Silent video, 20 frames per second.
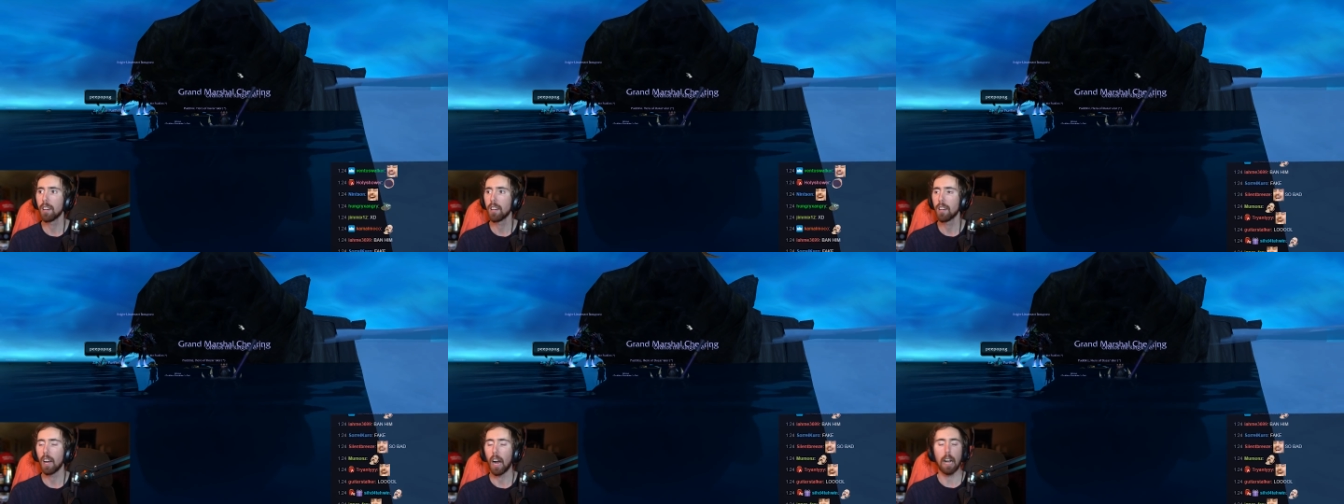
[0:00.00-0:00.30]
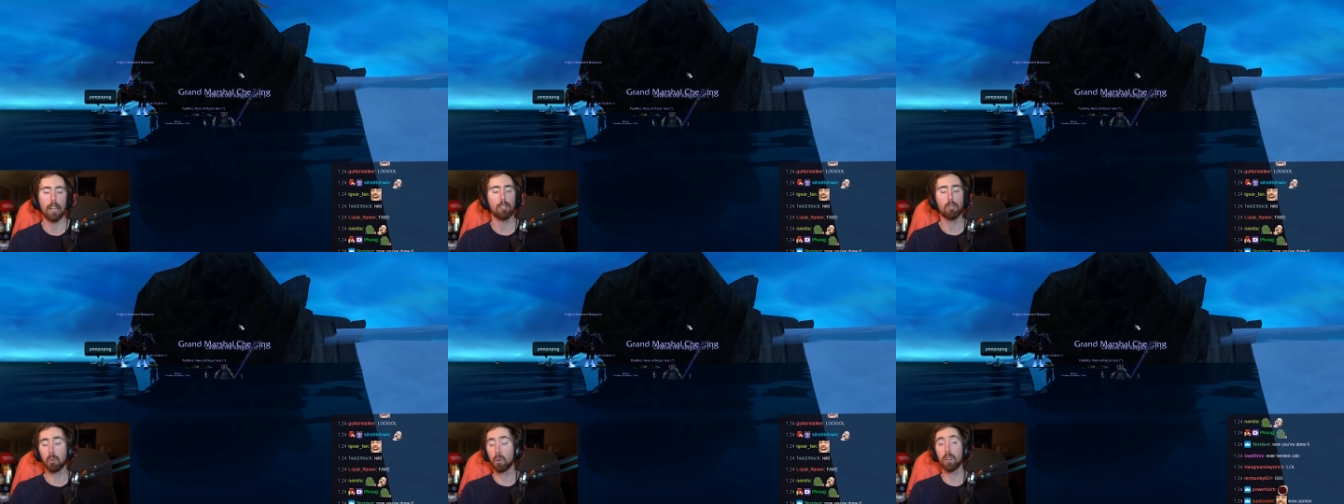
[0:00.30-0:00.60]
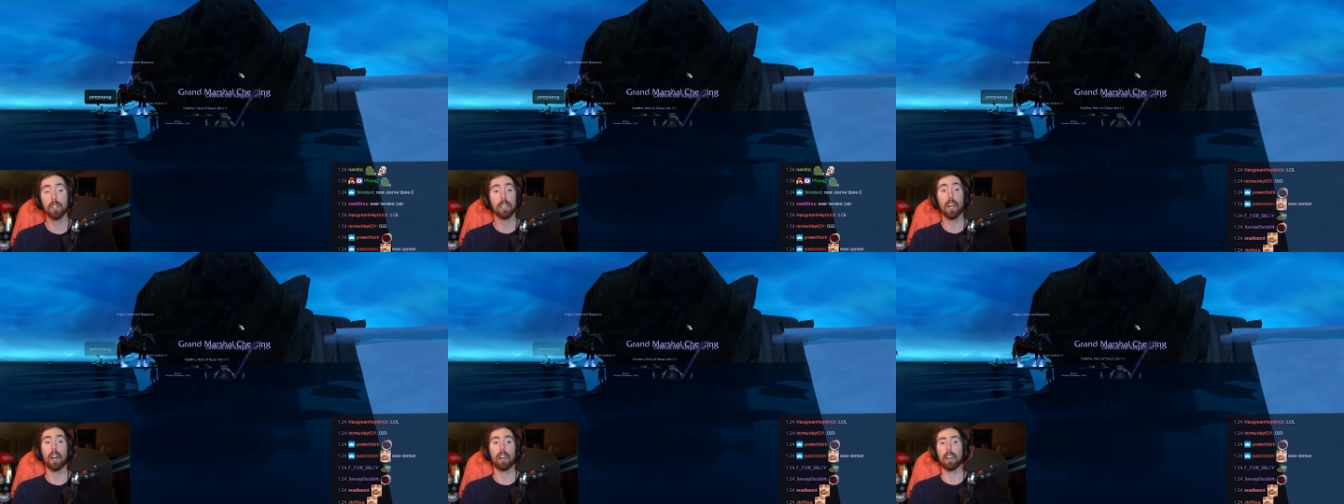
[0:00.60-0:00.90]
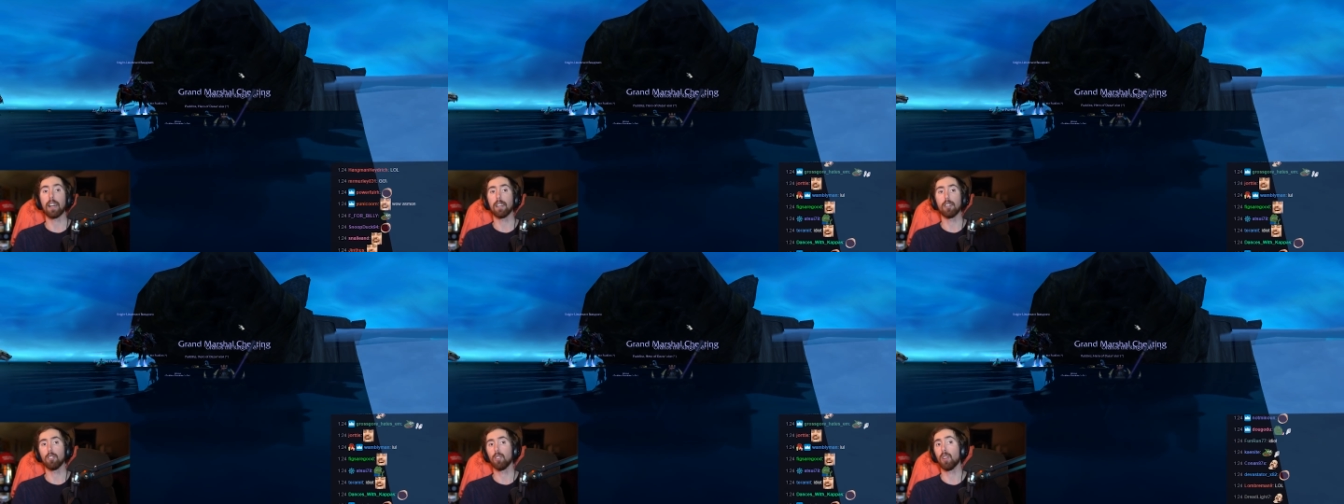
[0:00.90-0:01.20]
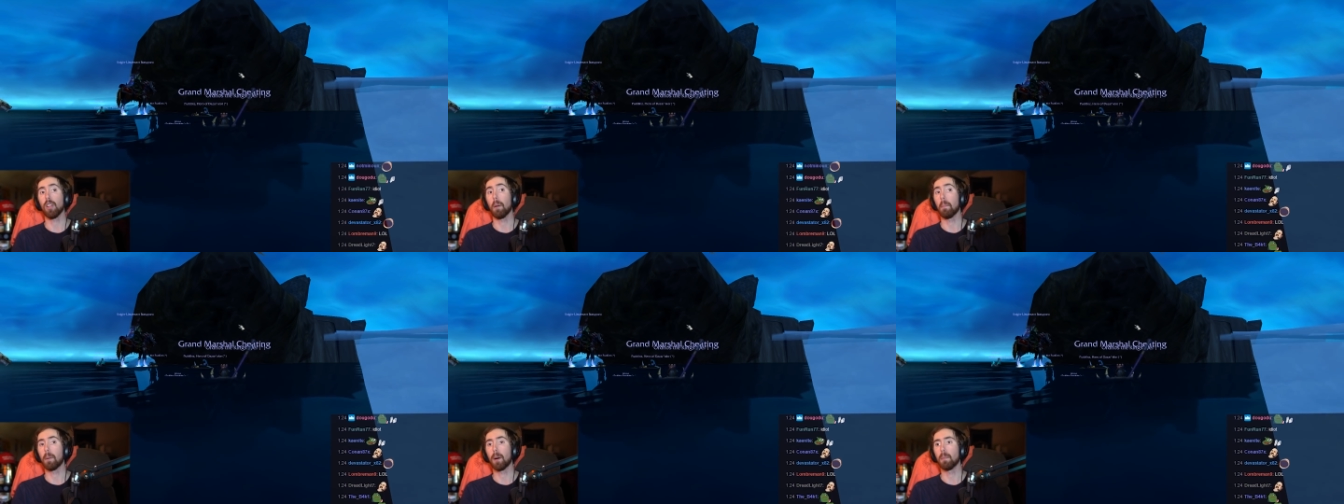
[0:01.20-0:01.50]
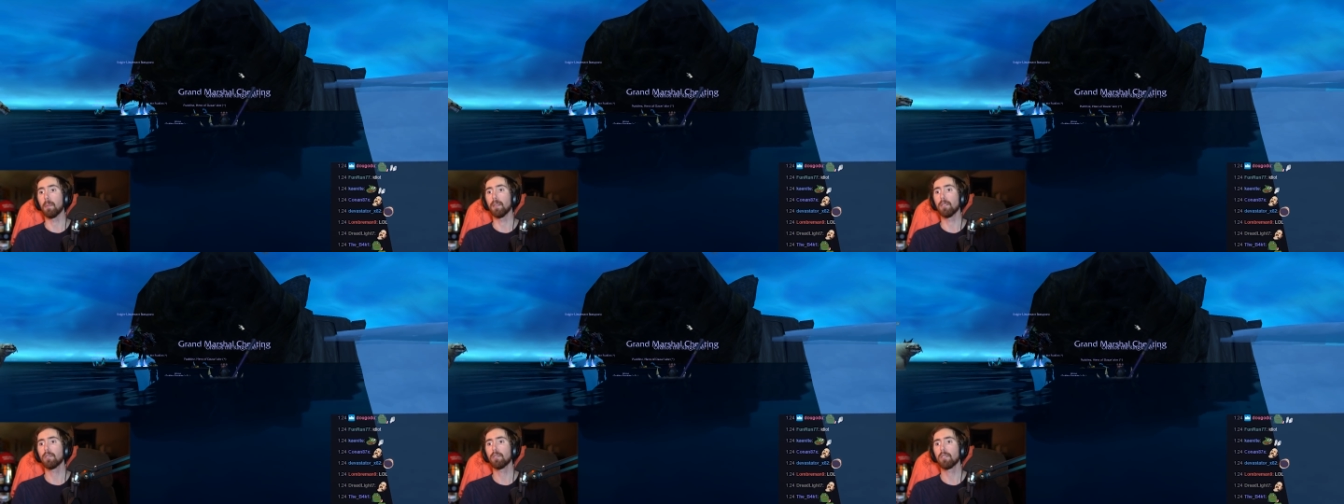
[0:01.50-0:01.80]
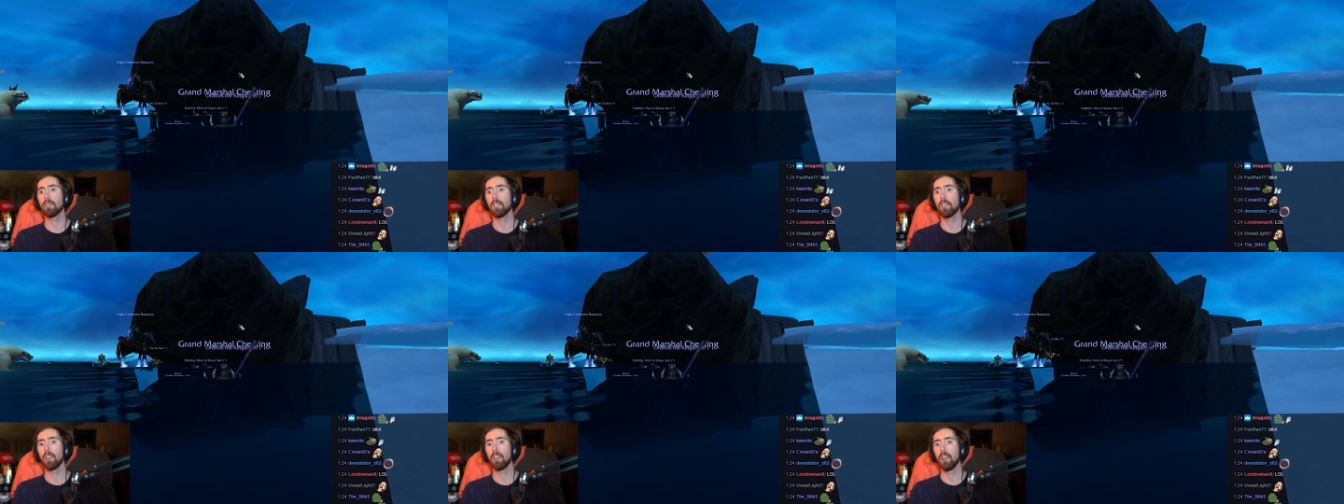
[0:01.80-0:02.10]
I swear to God, I didn't do that on purpose.
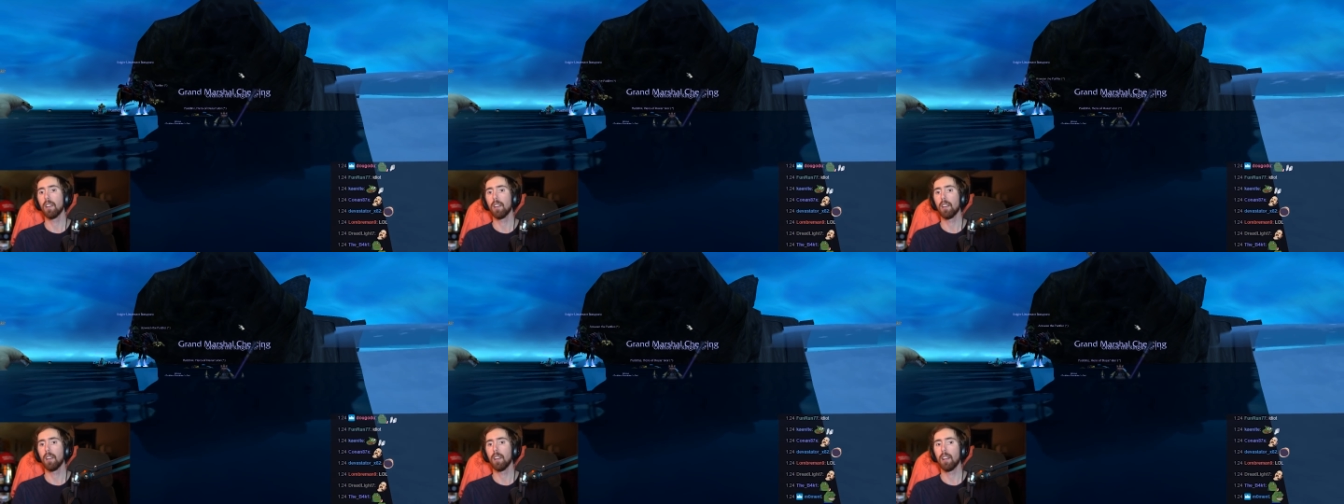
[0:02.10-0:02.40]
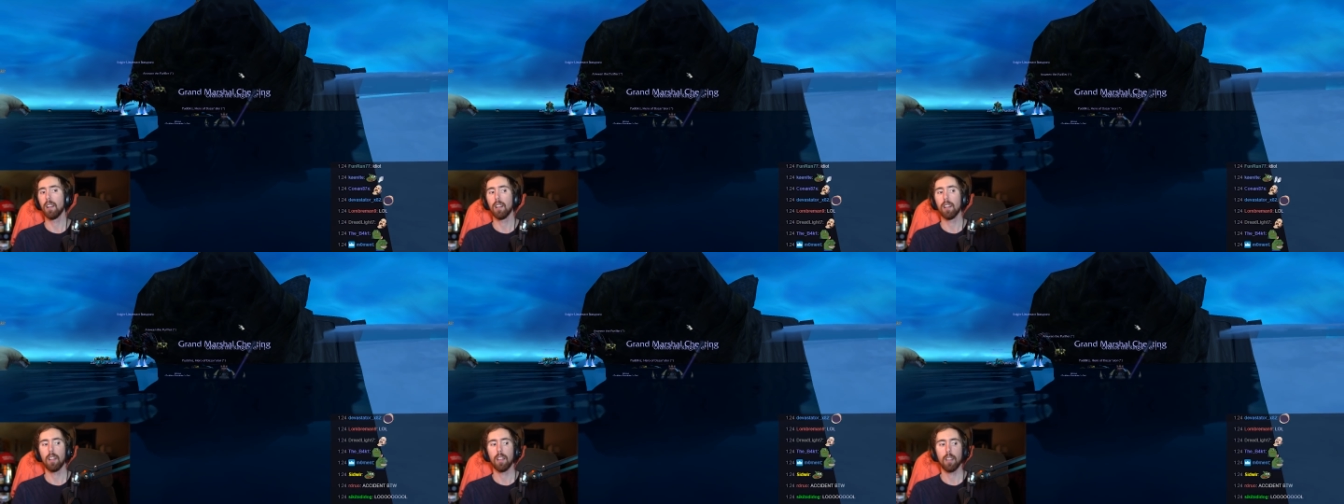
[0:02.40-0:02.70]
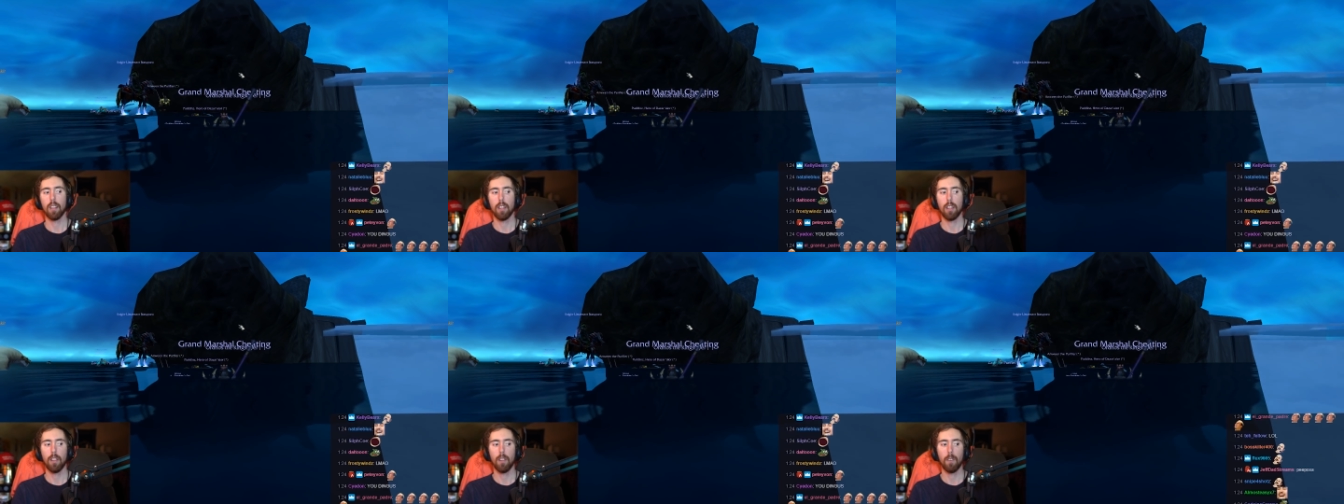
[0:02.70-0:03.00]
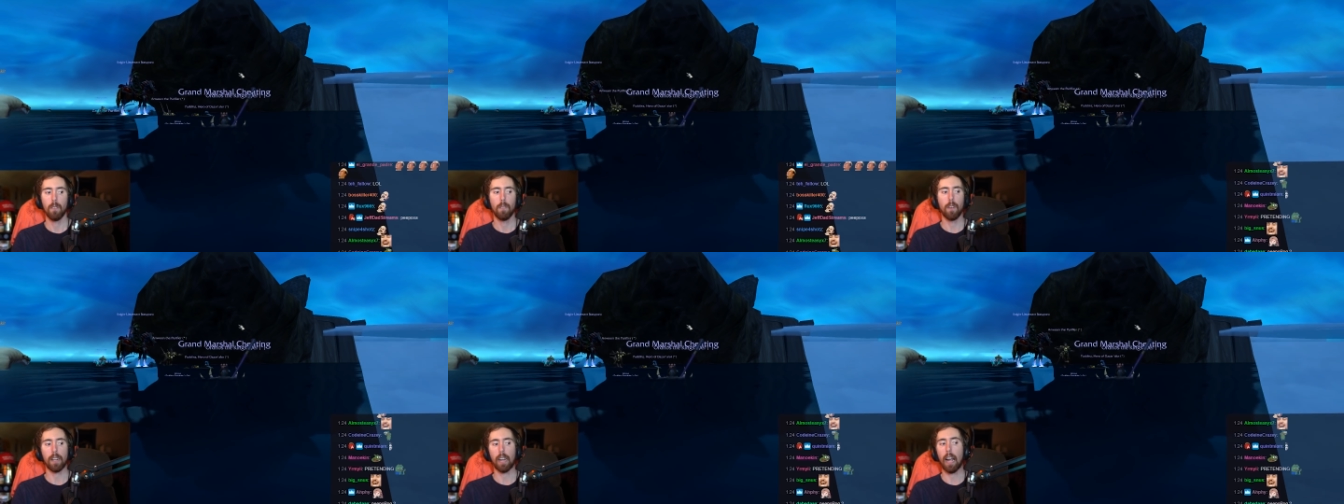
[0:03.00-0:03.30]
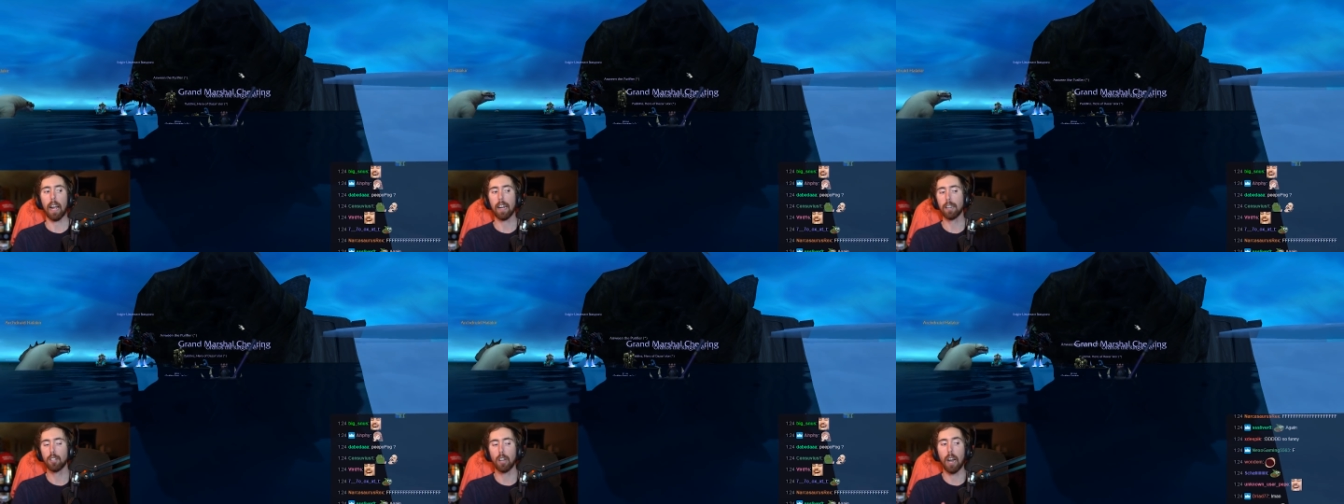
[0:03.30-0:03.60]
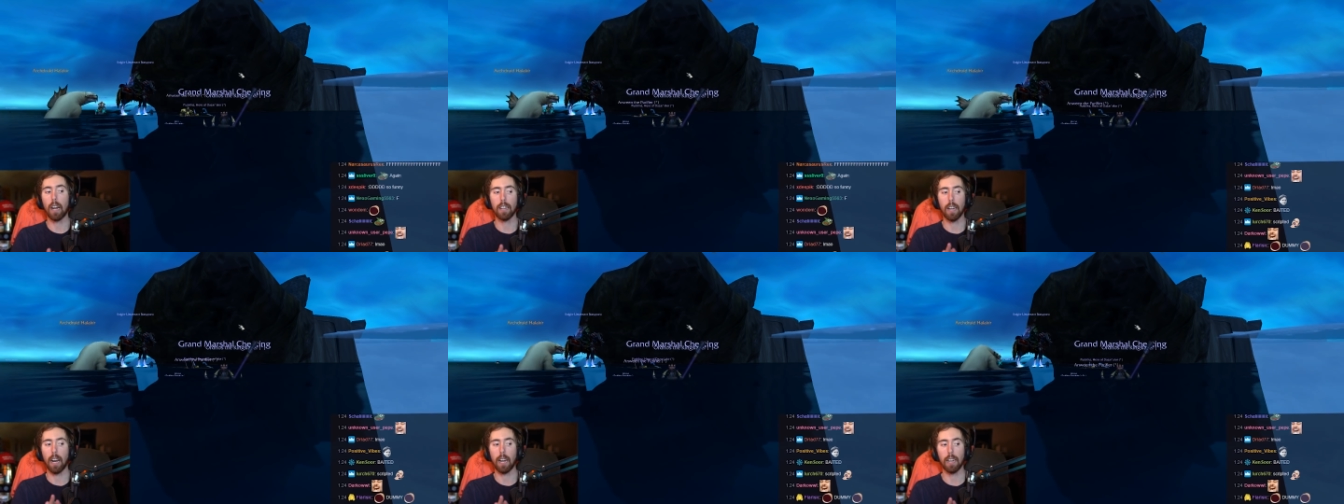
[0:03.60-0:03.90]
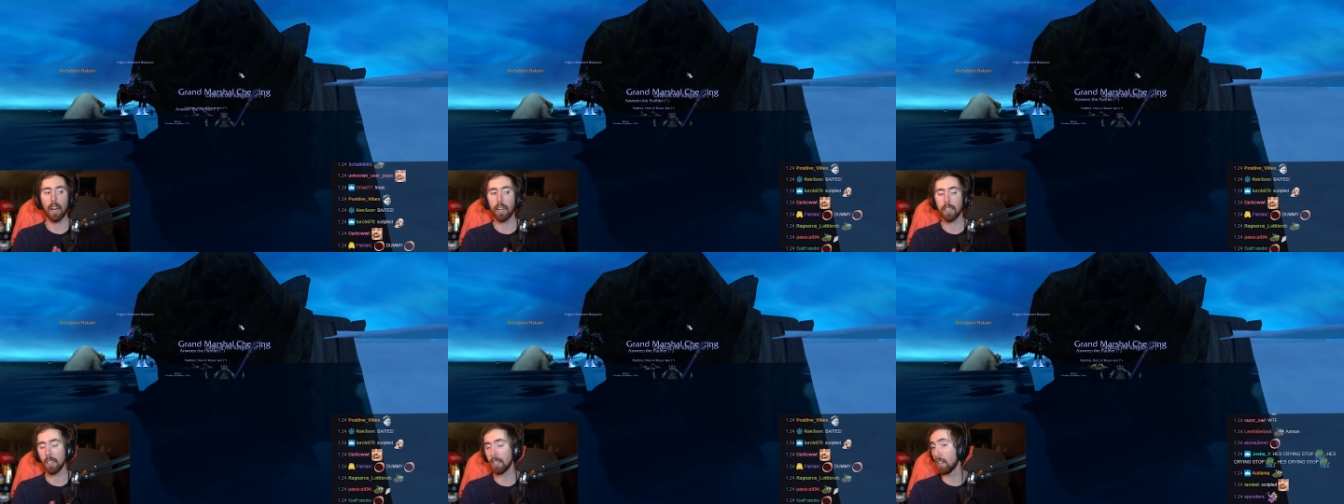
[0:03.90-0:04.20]
Like I actually, I, I,
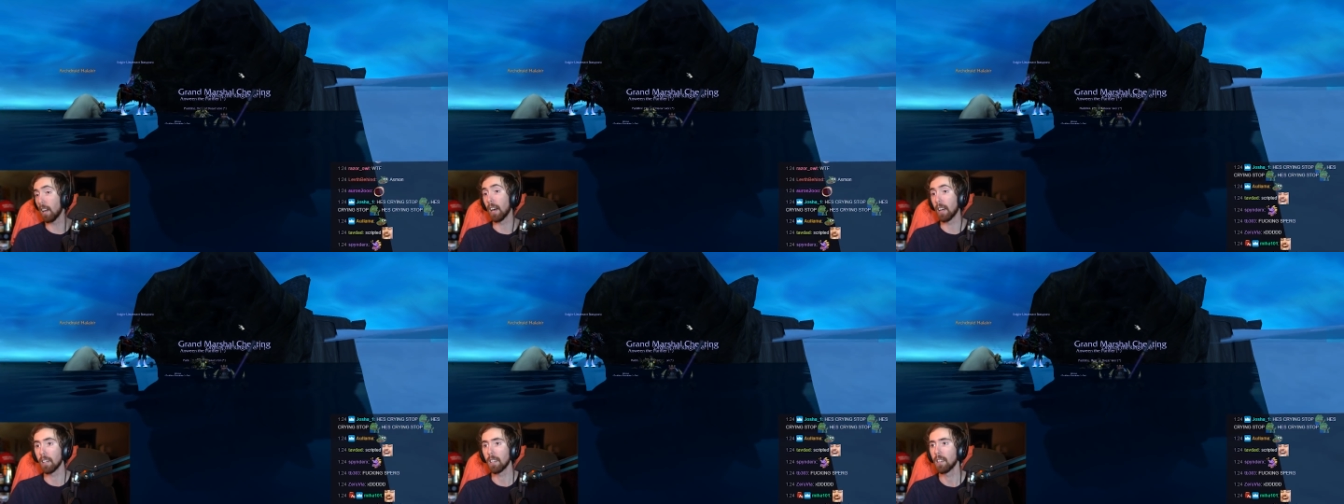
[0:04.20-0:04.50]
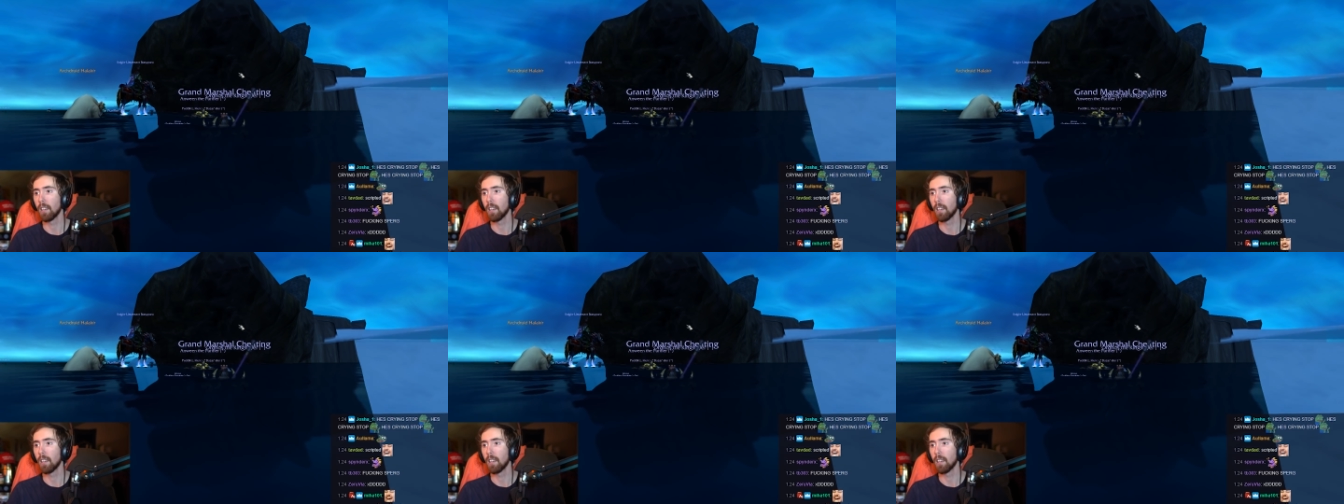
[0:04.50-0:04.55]
I did not.